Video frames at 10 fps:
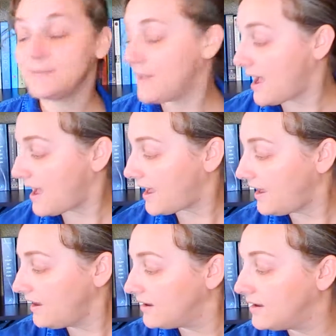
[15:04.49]

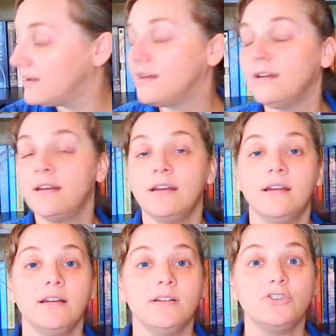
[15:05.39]
my
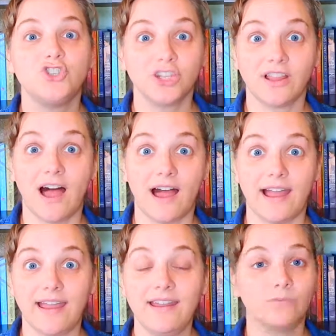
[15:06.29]

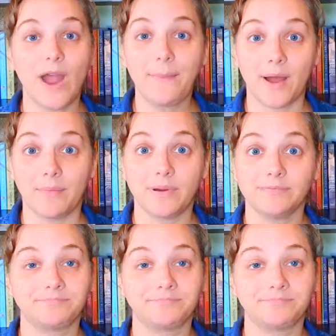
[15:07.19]
July wrap up.